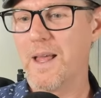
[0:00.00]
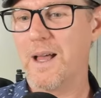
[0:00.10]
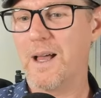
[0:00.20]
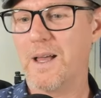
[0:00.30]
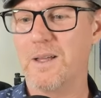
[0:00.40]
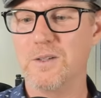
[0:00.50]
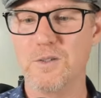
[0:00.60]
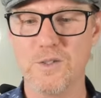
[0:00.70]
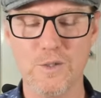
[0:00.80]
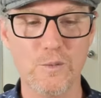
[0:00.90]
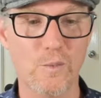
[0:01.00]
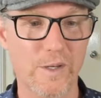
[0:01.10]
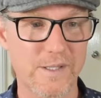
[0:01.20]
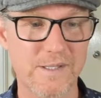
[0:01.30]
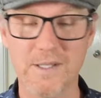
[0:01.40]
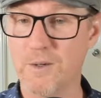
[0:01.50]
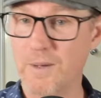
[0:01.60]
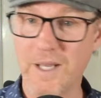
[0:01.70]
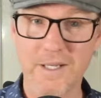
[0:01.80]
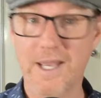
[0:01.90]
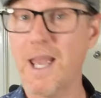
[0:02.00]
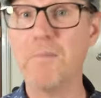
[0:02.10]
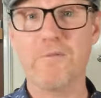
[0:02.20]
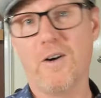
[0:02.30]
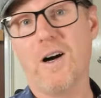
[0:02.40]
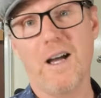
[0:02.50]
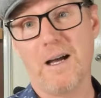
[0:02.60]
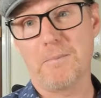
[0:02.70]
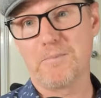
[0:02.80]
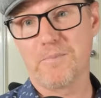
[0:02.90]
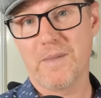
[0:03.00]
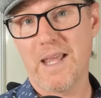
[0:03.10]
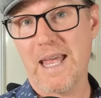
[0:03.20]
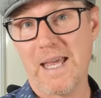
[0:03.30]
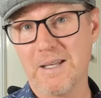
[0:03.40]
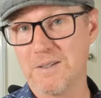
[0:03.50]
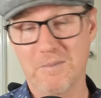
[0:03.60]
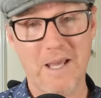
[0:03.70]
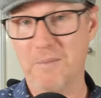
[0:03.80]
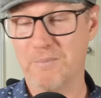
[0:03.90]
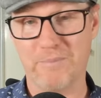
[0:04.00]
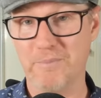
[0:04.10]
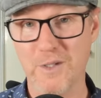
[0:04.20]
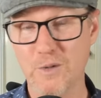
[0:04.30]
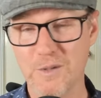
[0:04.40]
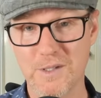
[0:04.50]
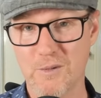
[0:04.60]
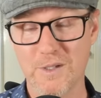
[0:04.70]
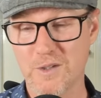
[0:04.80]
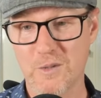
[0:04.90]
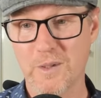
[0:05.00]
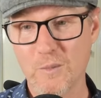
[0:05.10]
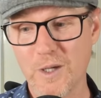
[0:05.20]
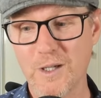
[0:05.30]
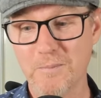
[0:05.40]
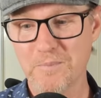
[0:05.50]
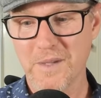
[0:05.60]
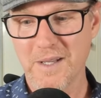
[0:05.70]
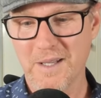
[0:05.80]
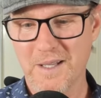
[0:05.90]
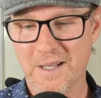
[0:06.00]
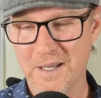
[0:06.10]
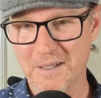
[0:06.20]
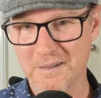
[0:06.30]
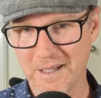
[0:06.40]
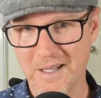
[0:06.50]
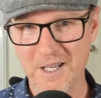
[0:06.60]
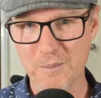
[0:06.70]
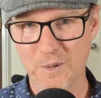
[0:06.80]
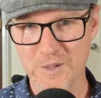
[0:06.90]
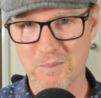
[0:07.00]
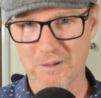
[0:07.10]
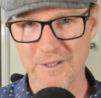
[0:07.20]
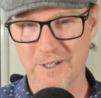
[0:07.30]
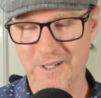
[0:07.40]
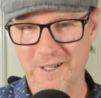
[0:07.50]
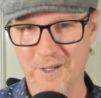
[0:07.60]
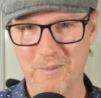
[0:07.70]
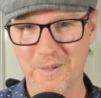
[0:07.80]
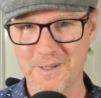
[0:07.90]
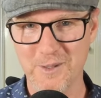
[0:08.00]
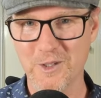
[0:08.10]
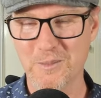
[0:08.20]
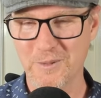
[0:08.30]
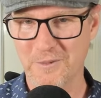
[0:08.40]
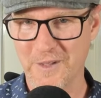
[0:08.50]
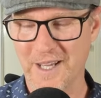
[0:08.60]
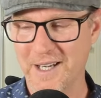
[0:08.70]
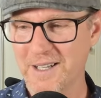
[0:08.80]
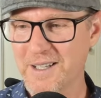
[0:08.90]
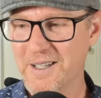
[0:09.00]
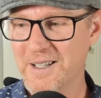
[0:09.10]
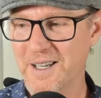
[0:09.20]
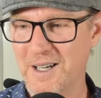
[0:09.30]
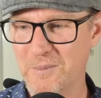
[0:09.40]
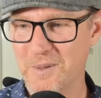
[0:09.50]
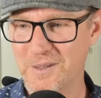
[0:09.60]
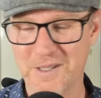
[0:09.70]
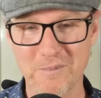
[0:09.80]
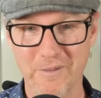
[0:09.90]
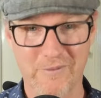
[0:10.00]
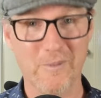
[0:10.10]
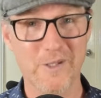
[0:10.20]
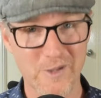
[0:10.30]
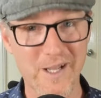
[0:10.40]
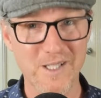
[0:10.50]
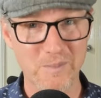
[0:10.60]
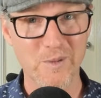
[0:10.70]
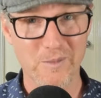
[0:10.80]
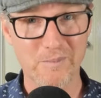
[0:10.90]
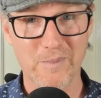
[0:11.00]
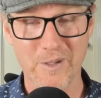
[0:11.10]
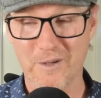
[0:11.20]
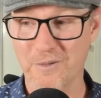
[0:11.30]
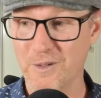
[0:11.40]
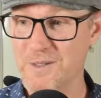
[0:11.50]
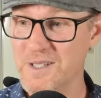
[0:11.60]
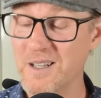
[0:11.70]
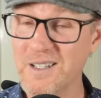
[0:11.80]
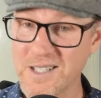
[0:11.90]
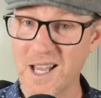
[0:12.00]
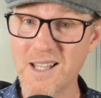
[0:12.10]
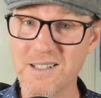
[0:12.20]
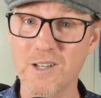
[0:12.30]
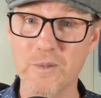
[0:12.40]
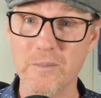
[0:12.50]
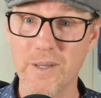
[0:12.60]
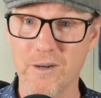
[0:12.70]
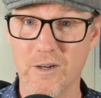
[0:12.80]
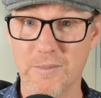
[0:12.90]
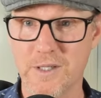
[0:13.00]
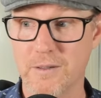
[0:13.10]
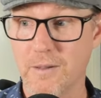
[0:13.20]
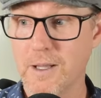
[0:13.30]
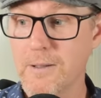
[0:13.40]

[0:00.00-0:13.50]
uh, do you want to sit around a campfire and, and use your instrument? Well, a keyboard's probably not going to be suitable for that, um, simply from a transport point of view. So guitar's going to be a better option.